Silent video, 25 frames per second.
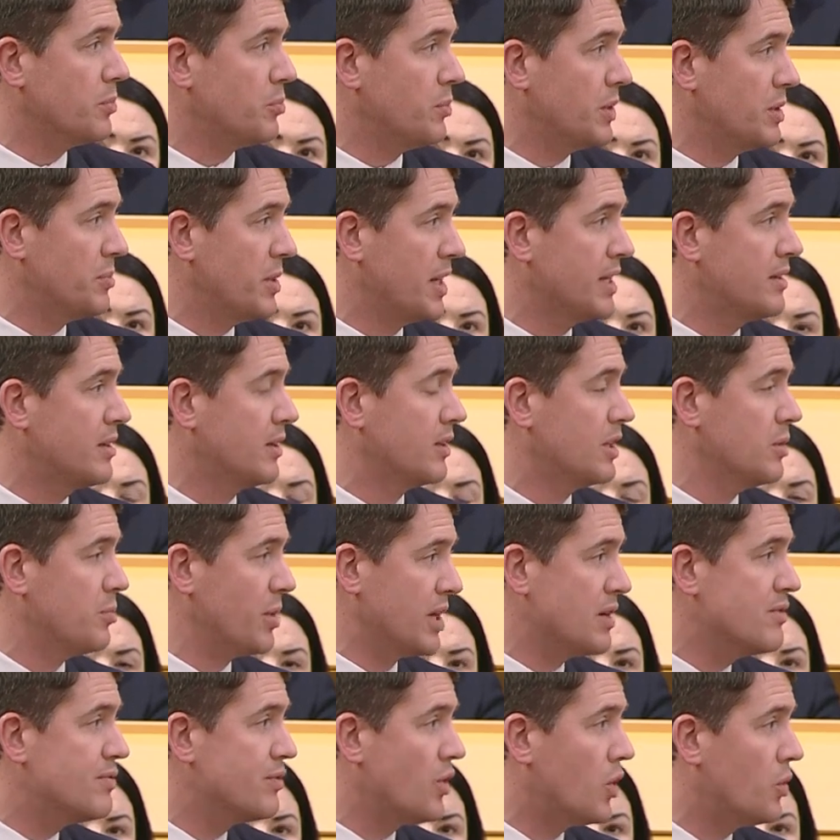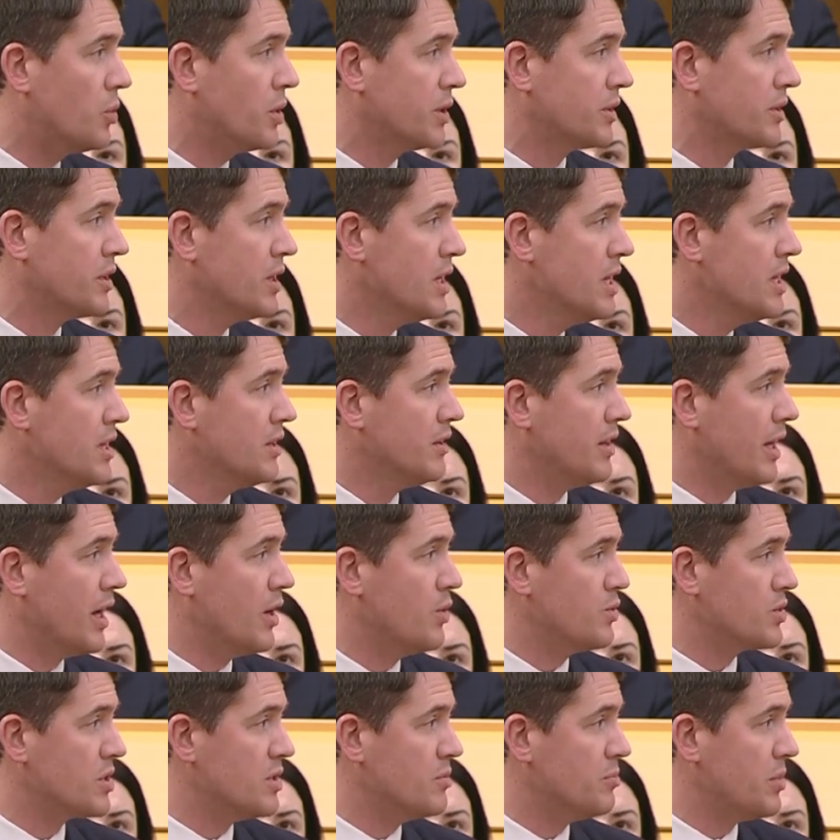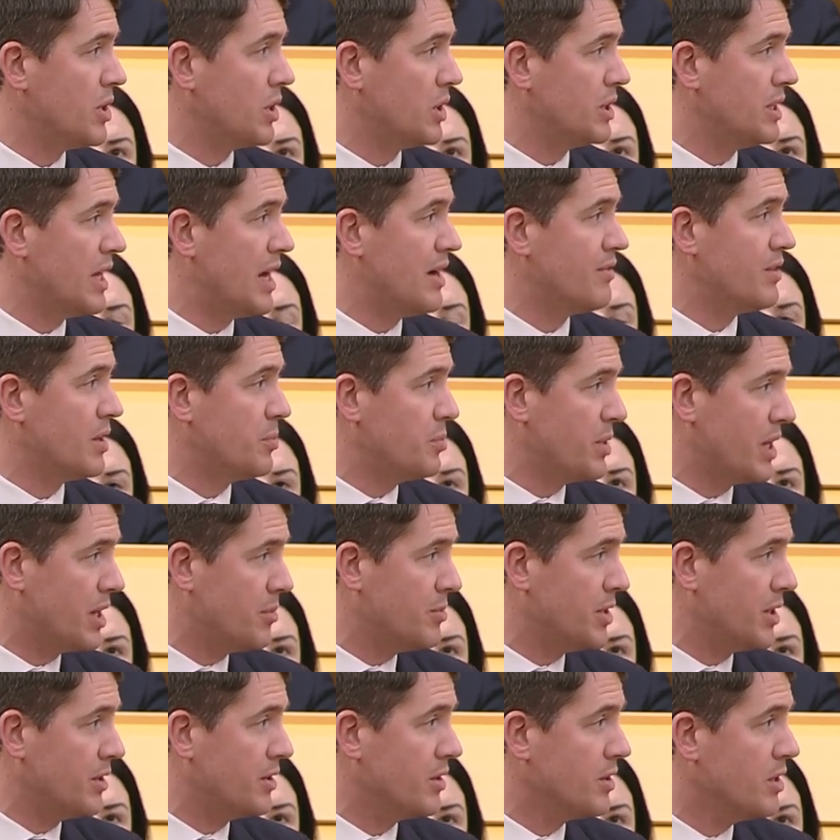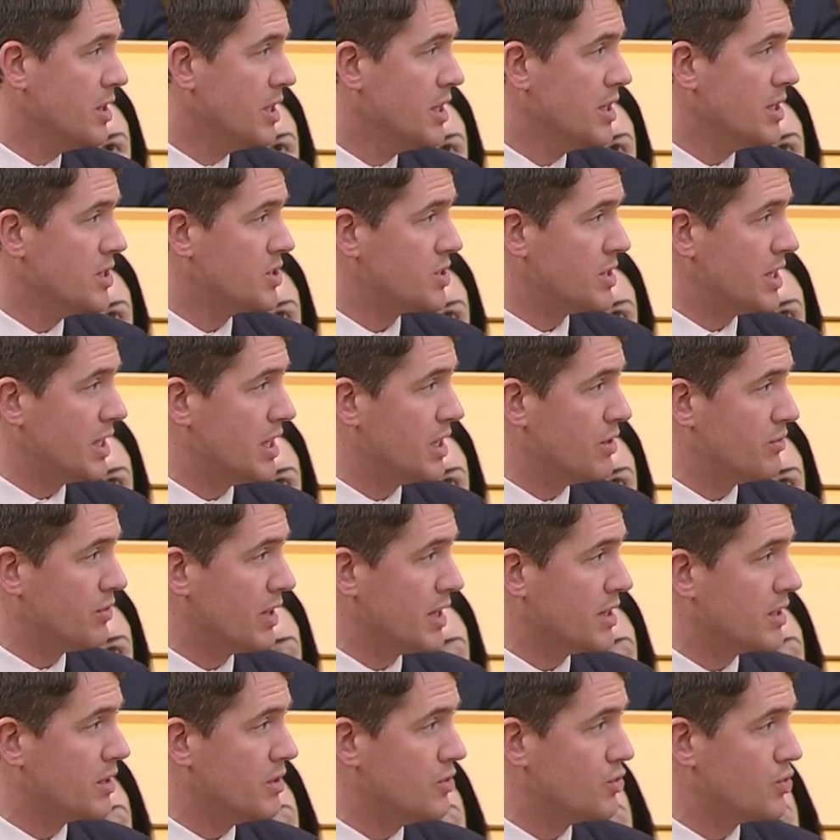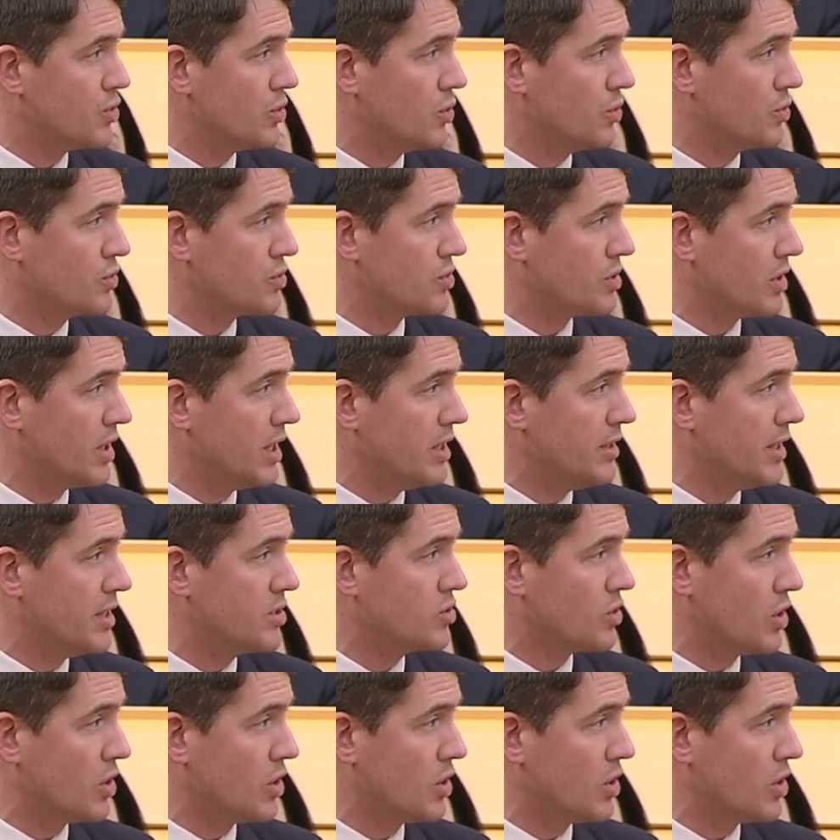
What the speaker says: it be better to bring forward the housing bill and have a permanent state of rent controls in this